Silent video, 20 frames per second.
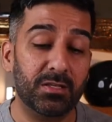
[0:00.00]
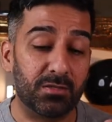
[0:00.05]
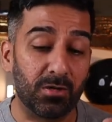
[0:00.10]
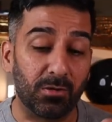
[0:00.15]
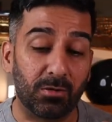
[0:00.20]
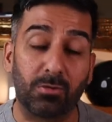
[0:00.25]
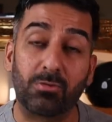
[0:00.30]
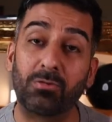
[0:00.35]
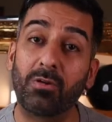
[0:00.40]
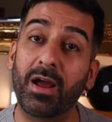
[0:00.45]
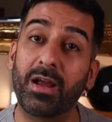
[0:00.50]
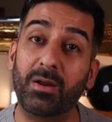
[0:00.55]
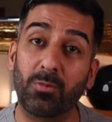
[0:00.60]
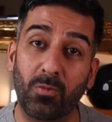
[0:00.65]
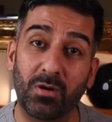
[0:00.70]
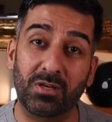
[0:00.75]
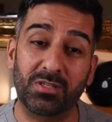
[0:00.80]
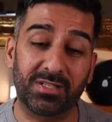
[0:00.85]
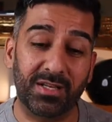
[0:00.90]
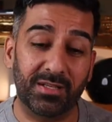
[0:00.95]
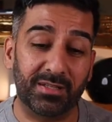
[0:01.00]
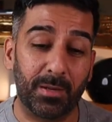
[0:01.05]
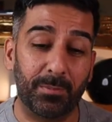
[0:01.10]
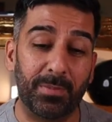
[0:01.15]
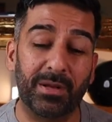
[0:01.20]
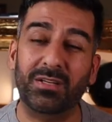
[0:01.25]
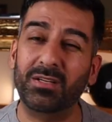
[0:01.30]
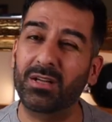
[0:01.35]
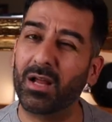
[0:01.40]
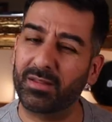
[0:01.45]
So great ones.
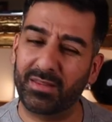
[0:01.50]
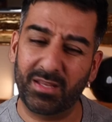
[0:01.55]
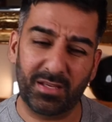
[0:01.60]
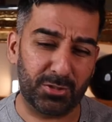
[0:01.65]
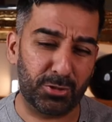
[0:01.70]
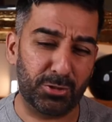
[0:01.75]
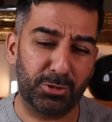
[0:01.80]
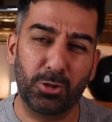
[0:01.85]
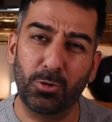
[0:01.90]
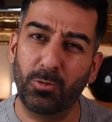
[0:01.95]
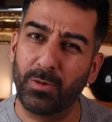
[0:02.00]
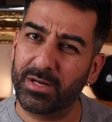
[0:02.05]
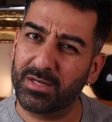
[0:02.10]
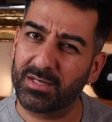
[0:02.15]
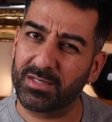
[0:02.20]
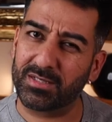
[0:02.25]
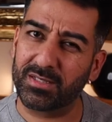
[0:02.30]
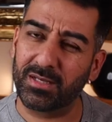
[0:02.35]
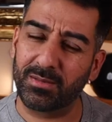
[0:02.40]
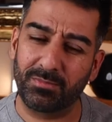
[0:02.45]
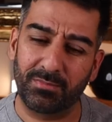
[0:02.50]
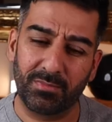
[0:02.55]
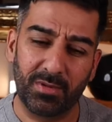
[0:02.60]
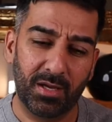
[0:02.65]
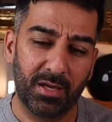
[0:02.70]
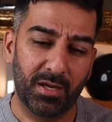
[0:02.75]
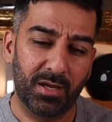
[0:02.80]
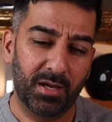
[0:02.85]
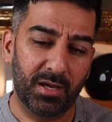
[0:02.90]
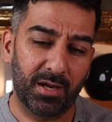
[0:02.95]
They're a bit, I think Shoei does them,
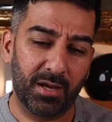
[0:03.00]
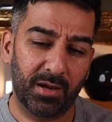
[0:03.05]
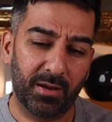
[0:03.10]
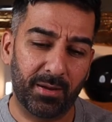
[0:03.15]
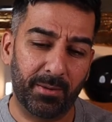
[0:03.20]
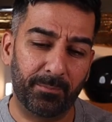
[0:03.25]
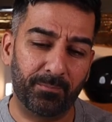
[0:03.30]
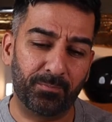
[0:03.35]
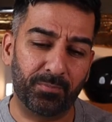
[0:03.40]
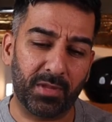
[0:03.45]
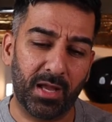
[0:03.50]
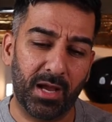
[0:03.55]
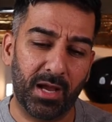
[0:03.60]
I